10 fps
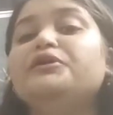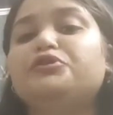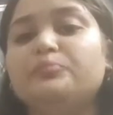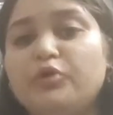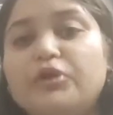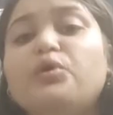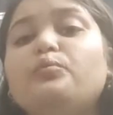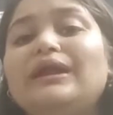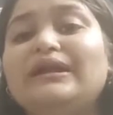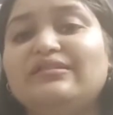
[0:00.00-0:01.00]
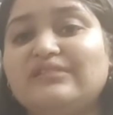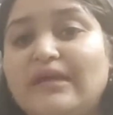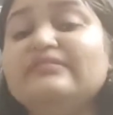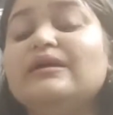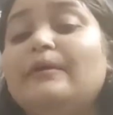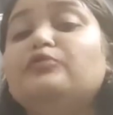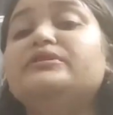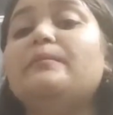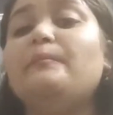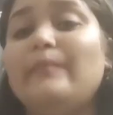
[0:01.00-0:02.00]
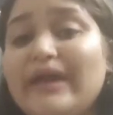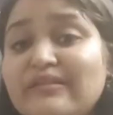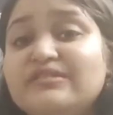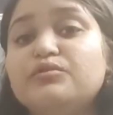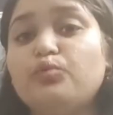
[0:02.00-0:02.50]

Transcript: Tomorrow we'll discuss about the mixed